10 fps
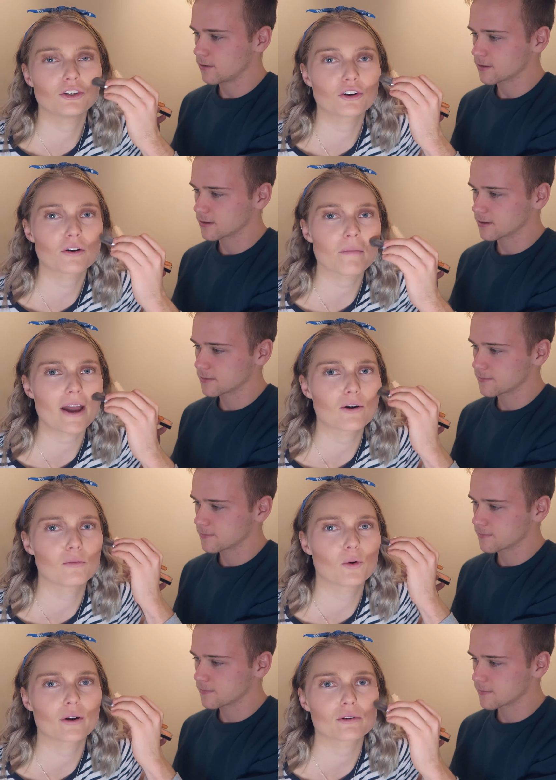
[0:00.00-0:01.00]
Speaker 1: You're a male
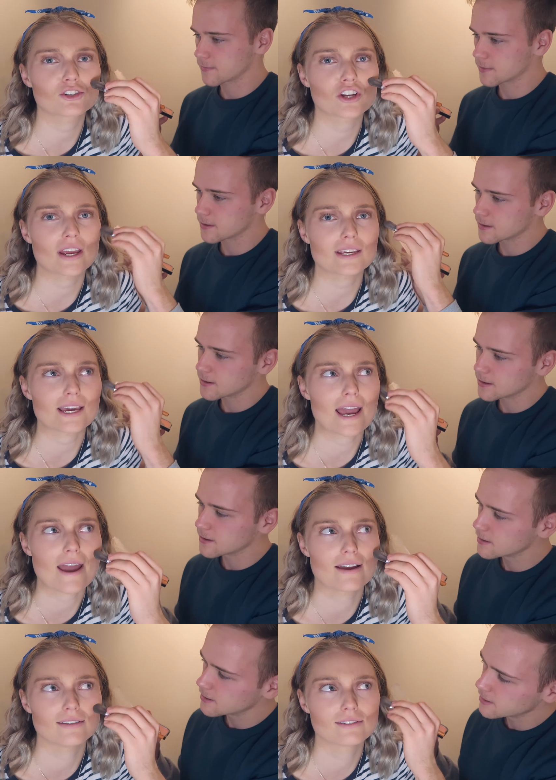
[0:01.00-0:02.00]
boy with shaky
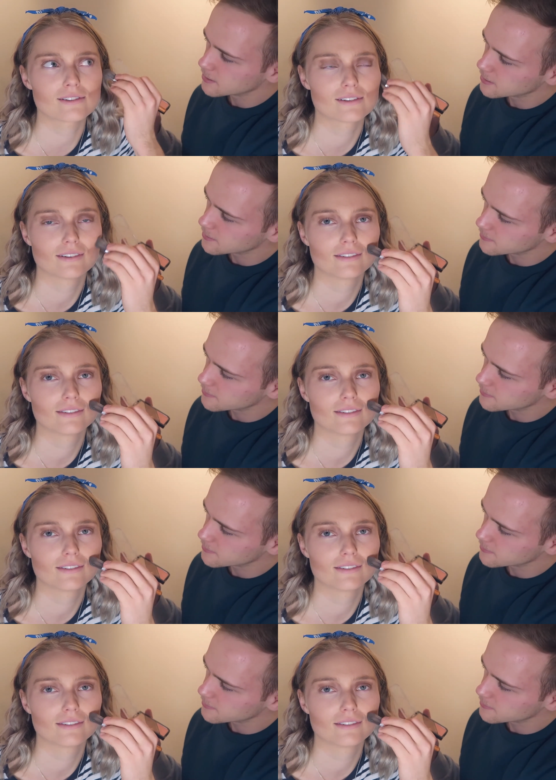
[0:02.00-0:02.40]
hands.